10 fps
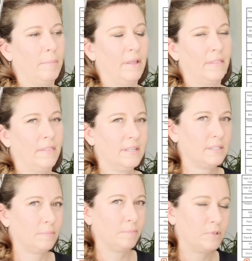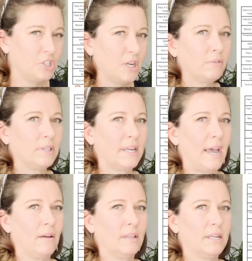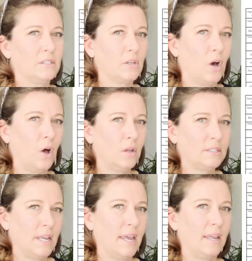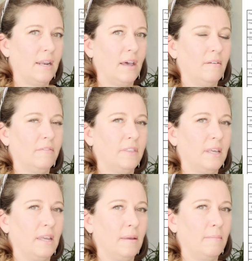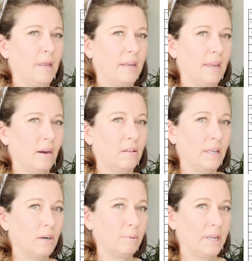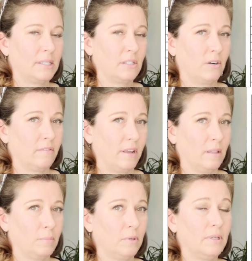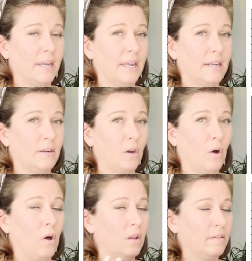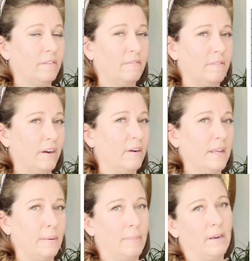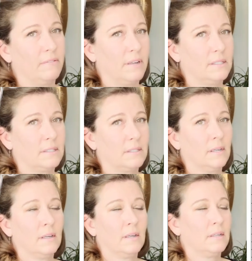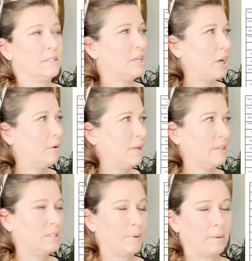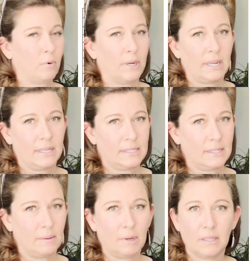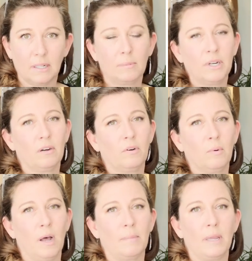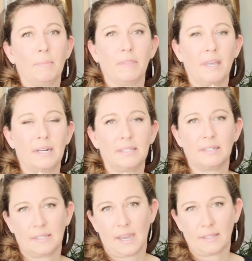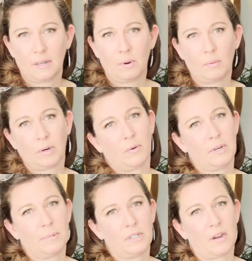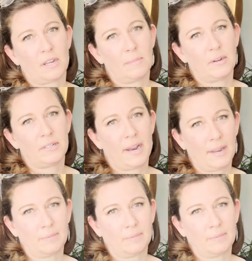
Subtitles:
this generally outlines all 10 of the Medicare letter plans that are available and all of the varying benefits. Decoding this bad boy can seem a little bit overwhelming, but that is exactly what we're going to be talking about today.